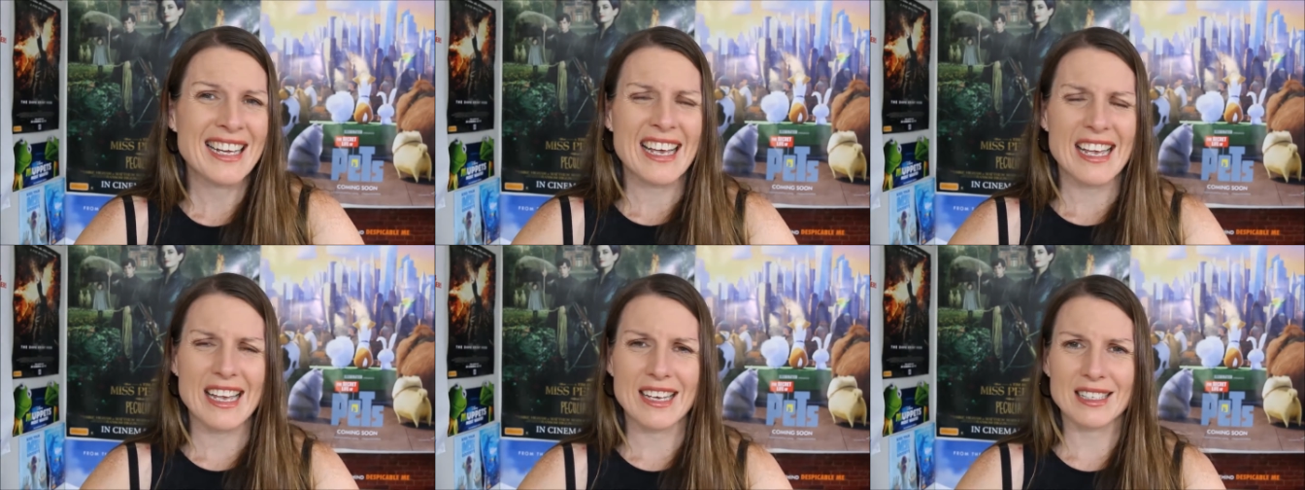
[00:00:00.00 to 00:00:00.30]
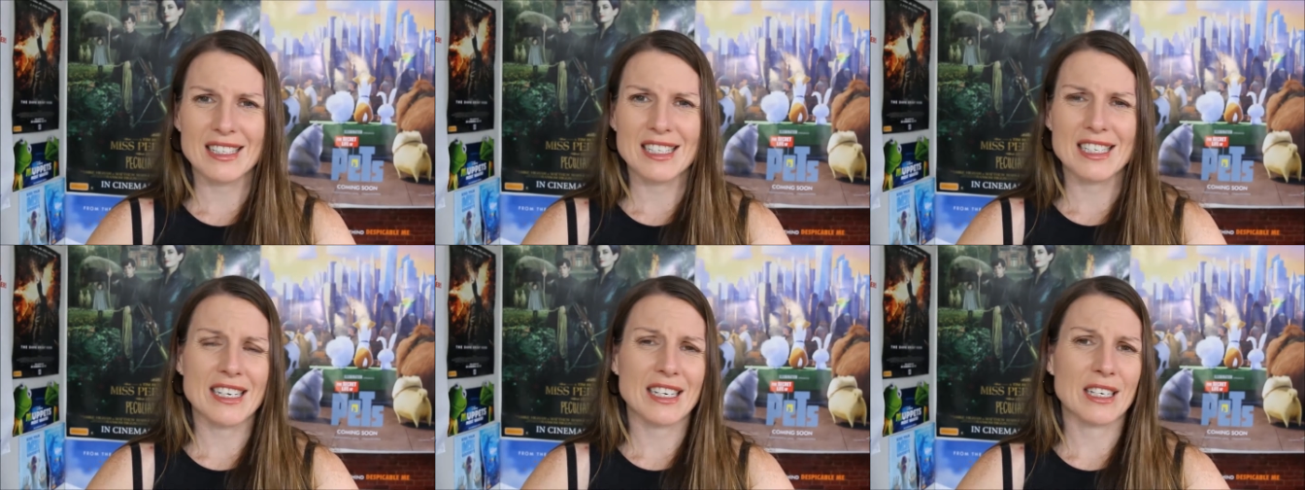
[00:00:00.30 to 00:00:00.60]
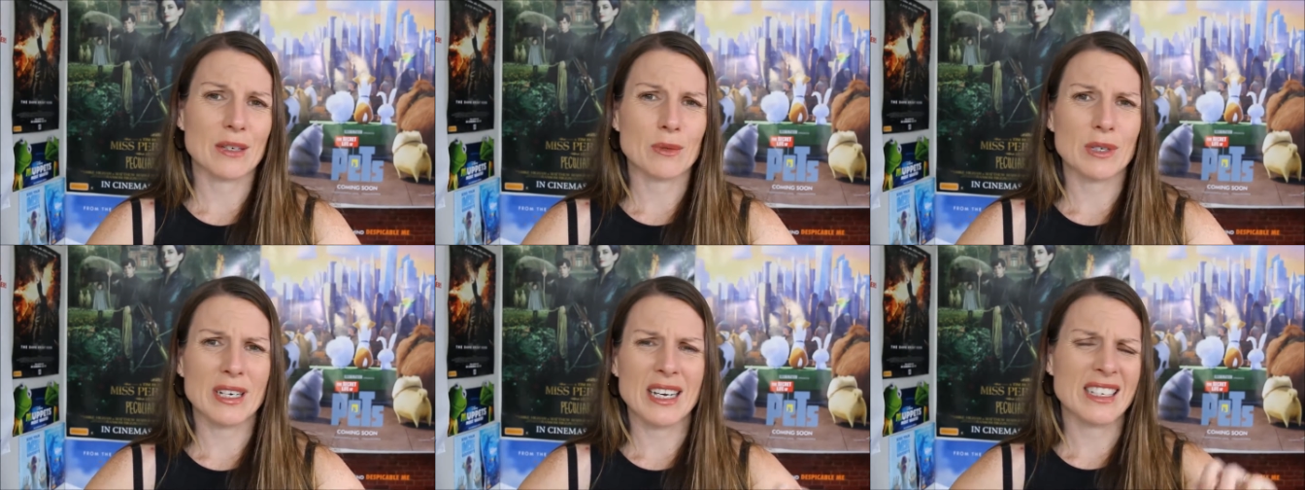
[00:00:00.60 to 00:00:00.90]

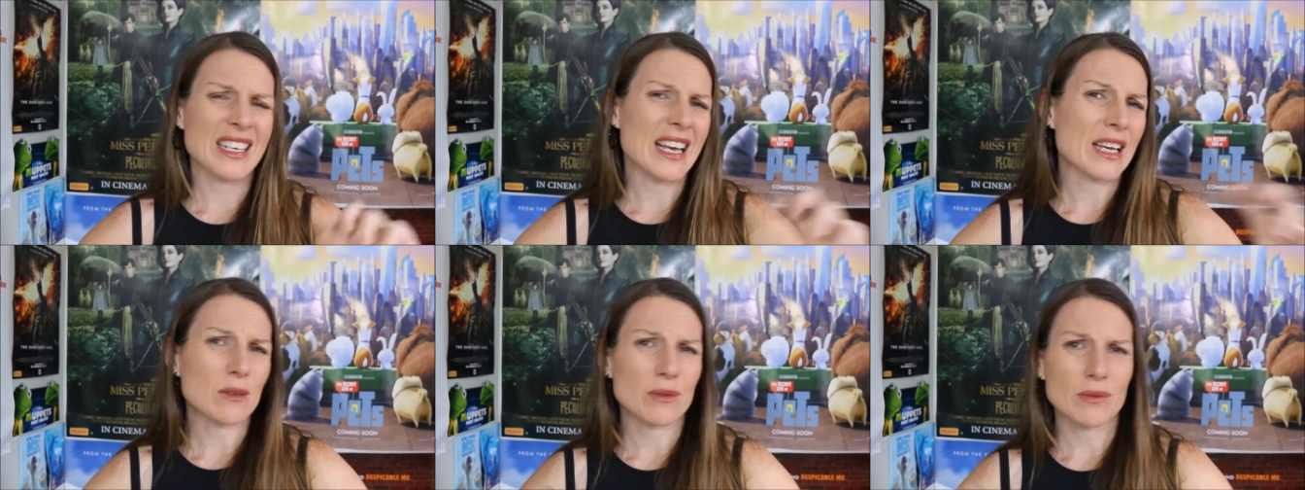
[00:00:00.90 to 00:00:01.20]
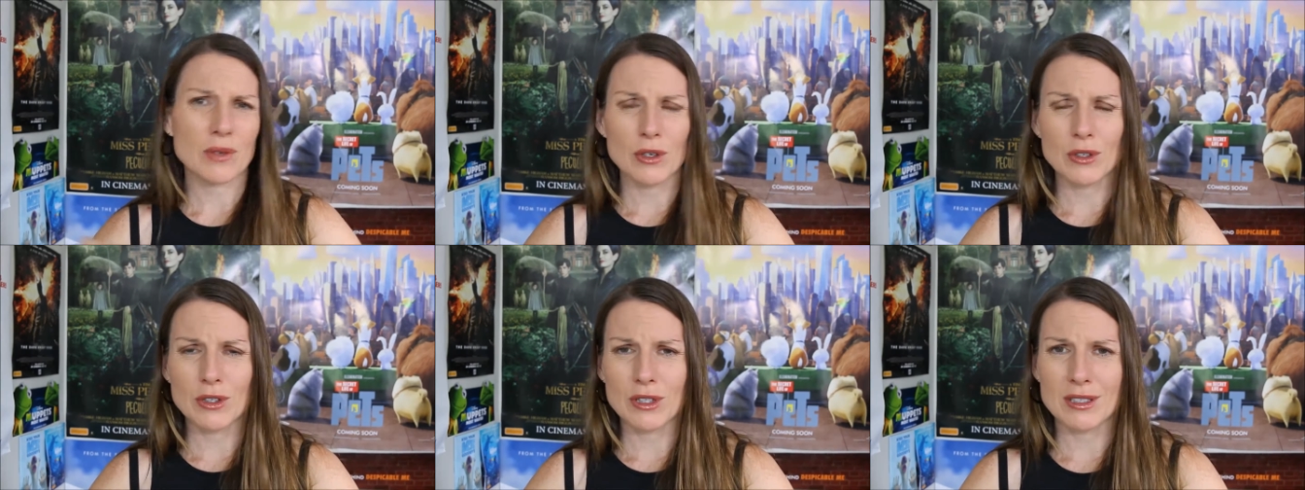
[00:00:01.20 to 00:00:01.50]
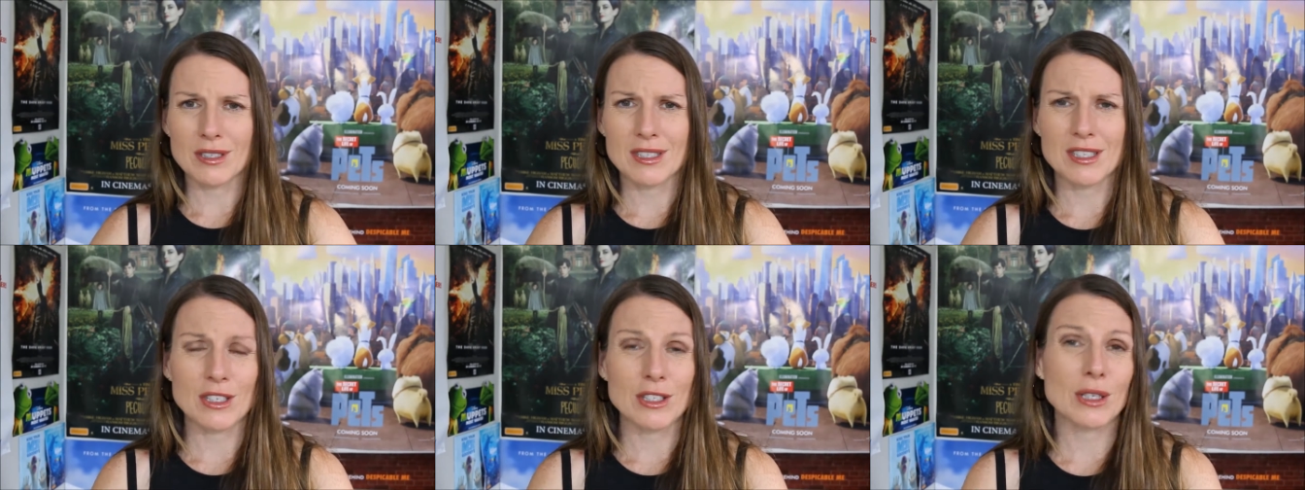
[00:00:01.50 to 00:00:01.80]
editing and out of
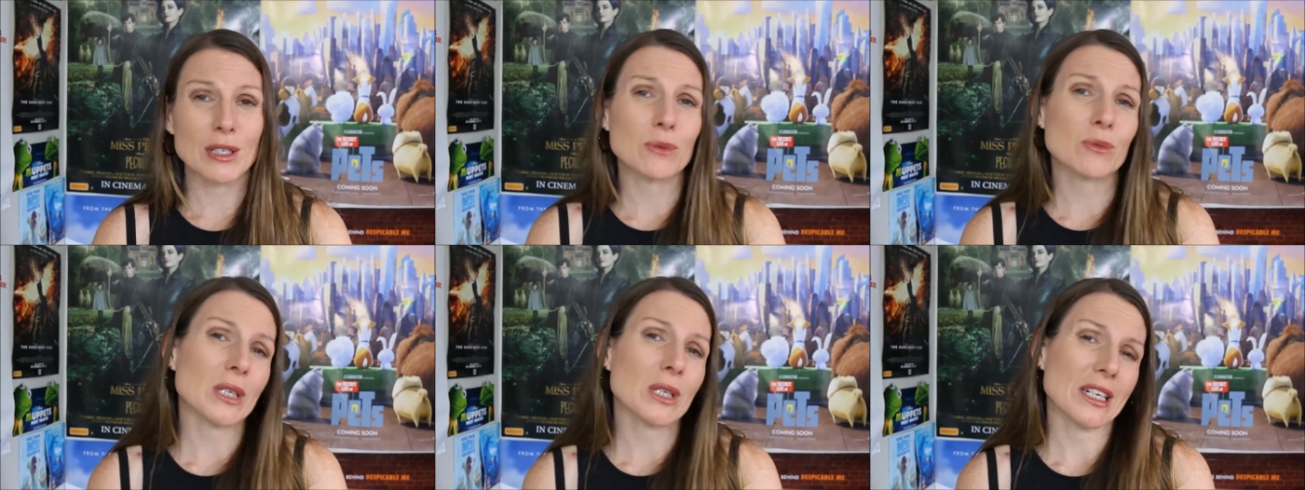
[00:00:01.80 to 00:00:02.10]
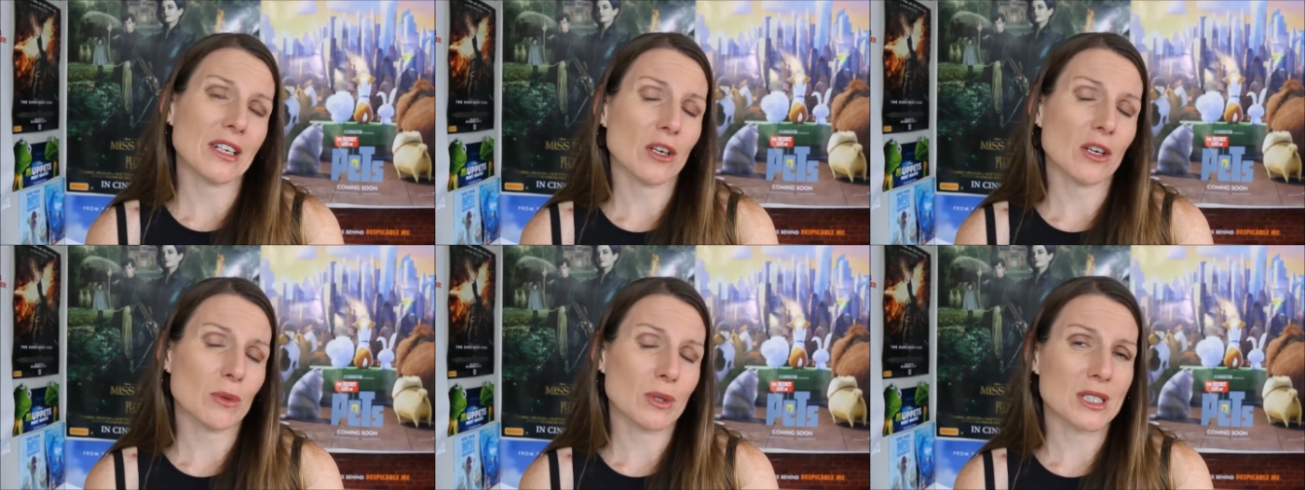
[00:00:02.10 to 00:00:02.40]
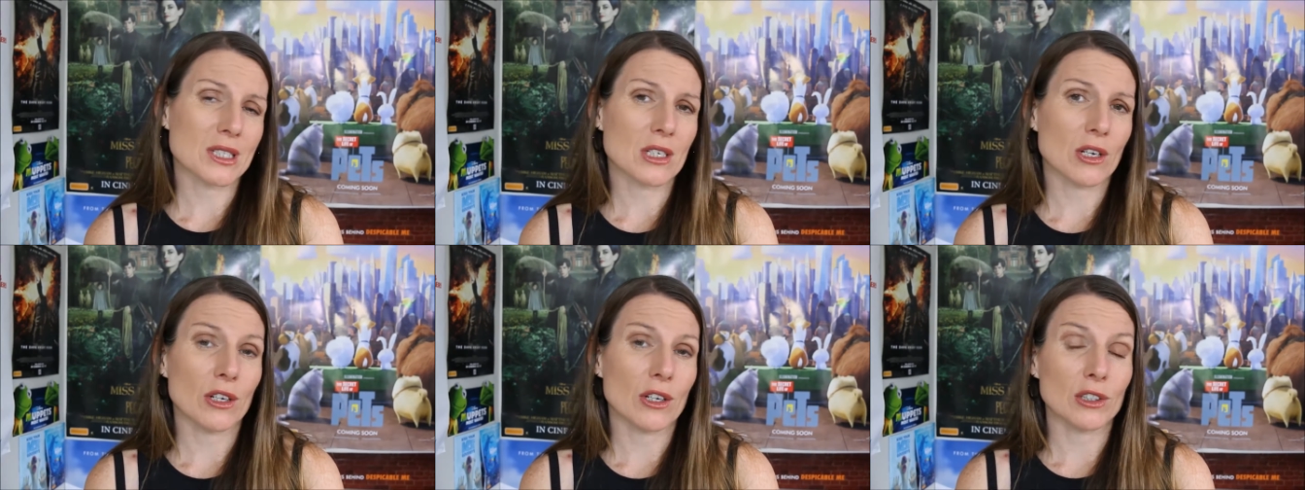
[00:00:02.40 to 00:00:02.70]
focus, so you don't really know
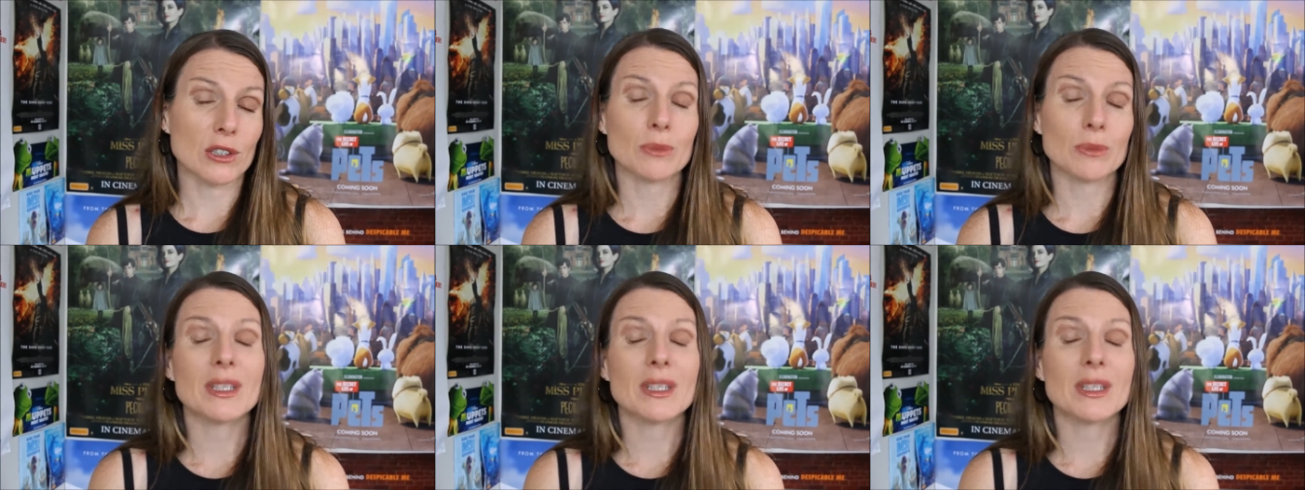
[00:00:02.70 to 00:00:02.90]
what's going on.